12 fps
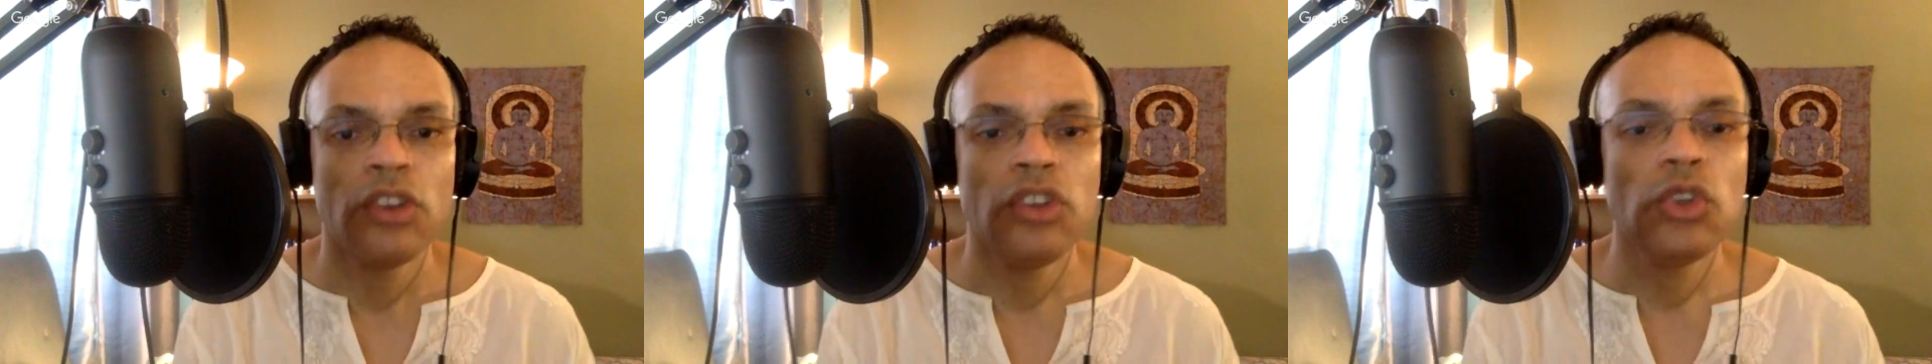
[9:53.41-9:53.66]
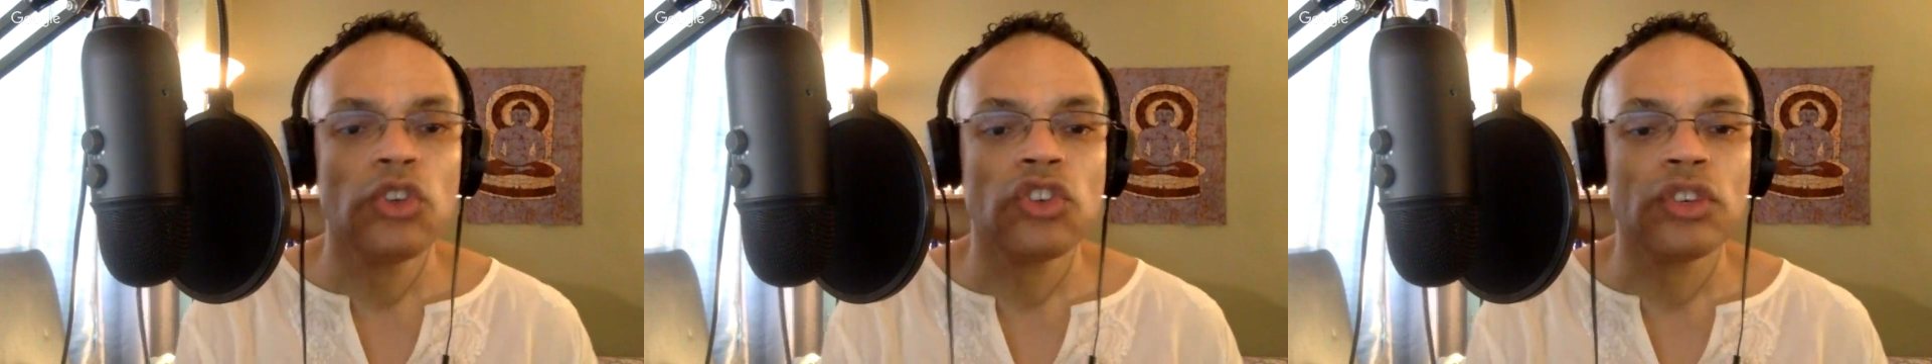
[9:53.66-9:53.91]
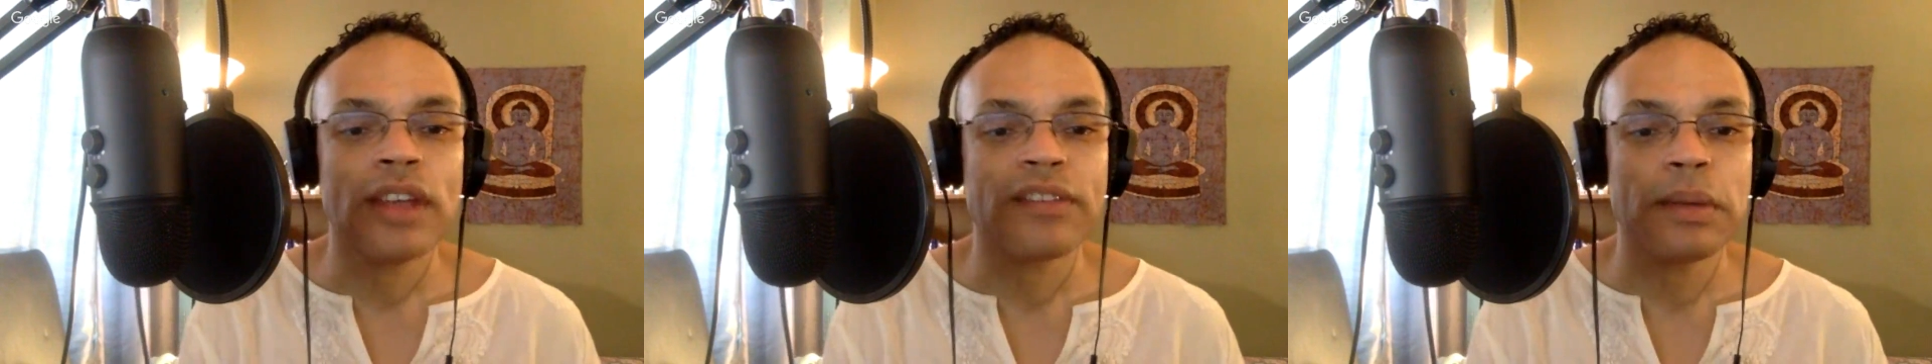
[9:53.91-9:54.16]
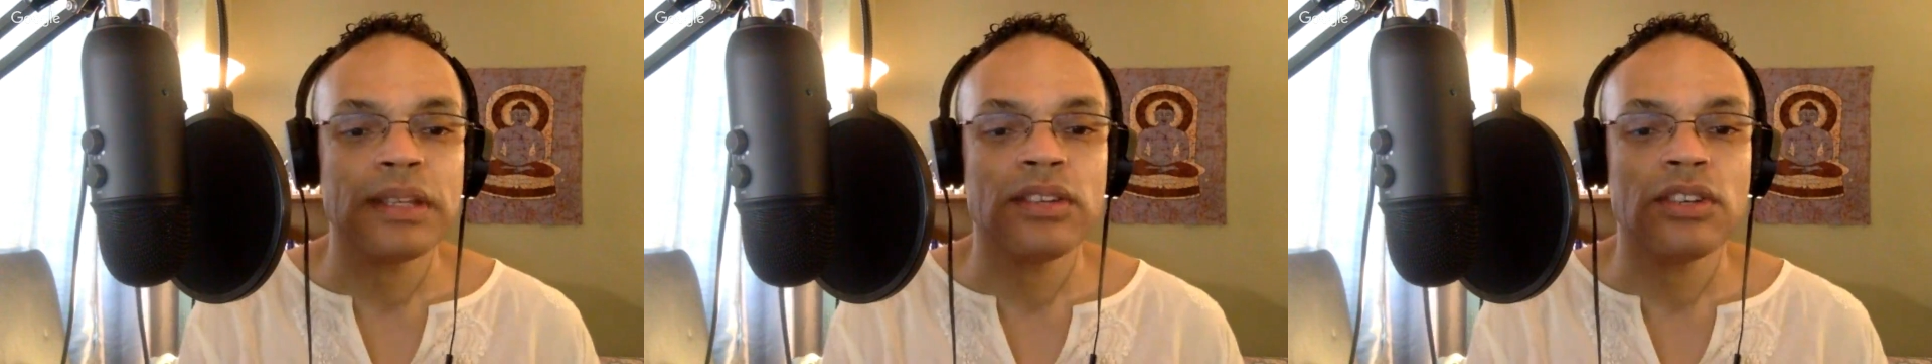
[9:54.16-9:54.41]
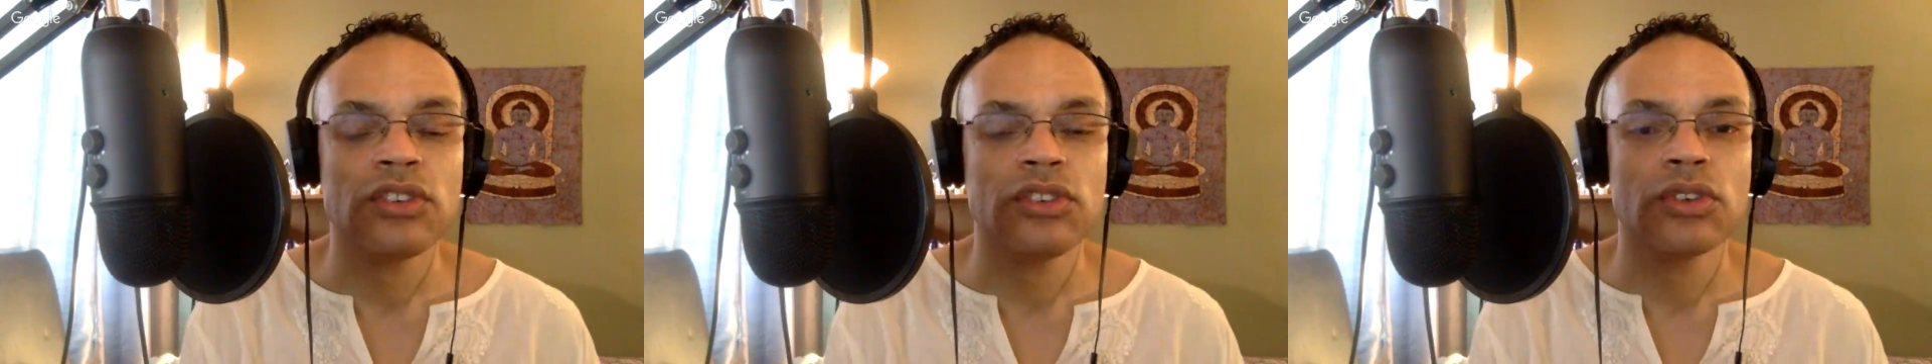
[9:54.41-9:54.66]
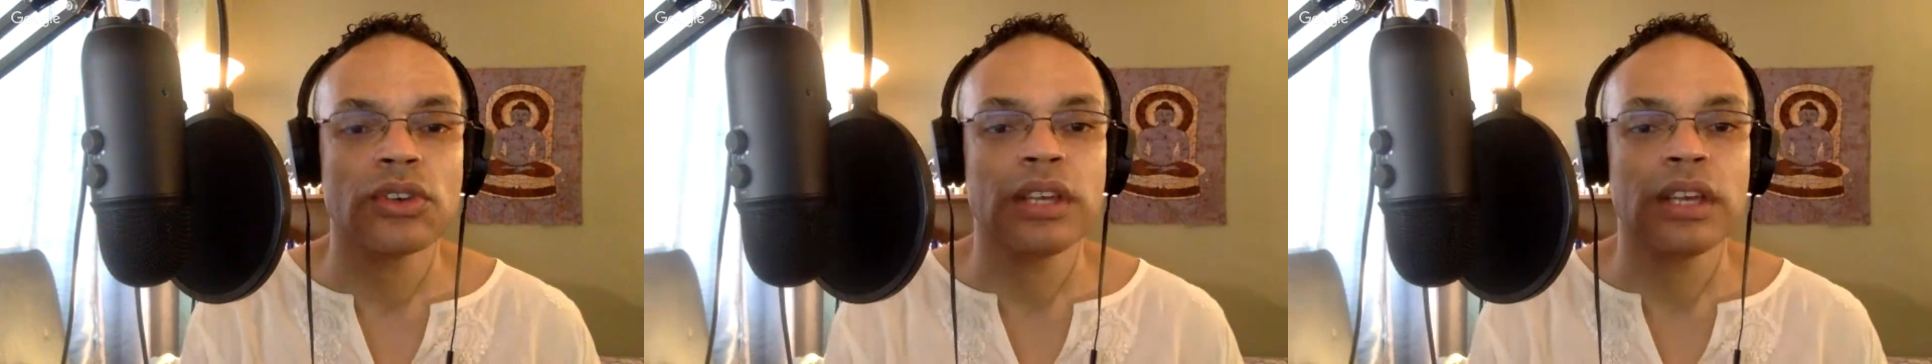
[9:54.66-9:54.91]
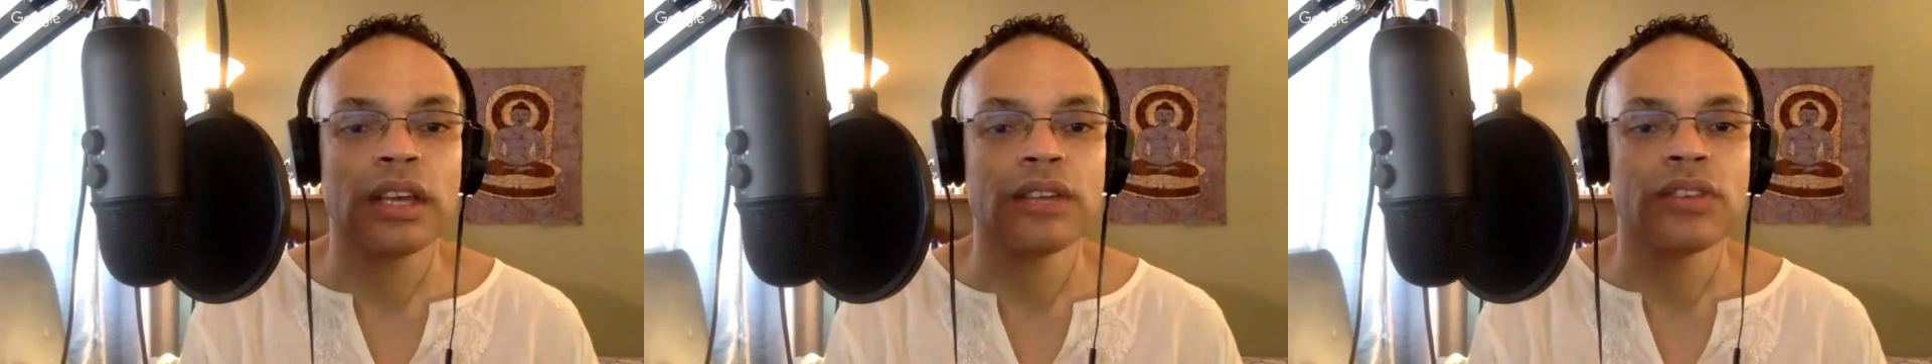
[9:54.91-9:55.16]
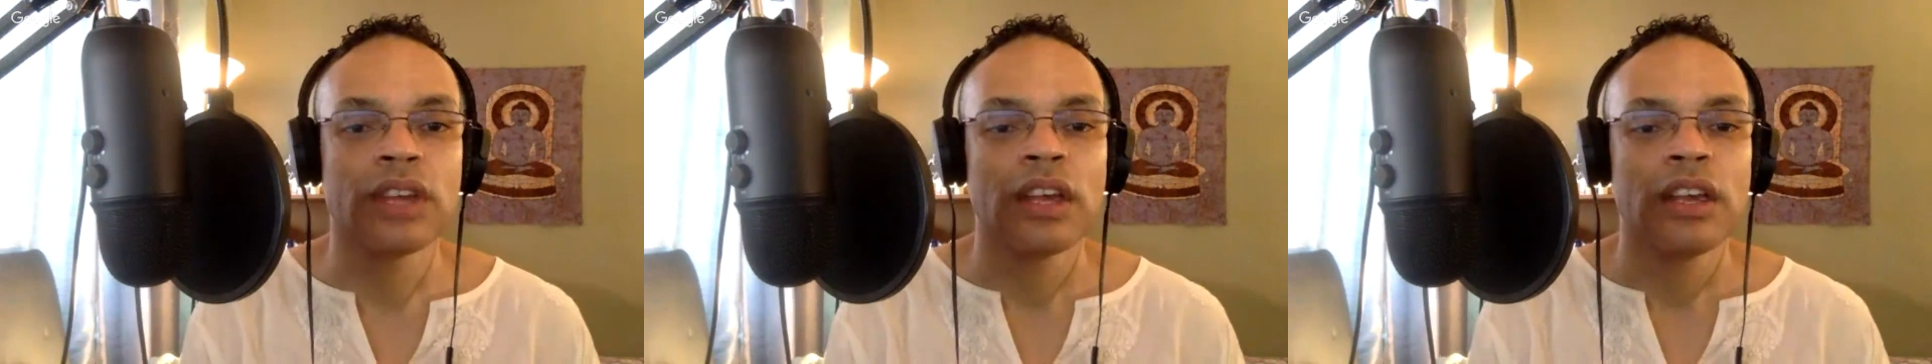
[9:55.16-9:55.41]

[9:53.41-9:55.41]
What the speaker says: You shouldn't have to be teaching your kids,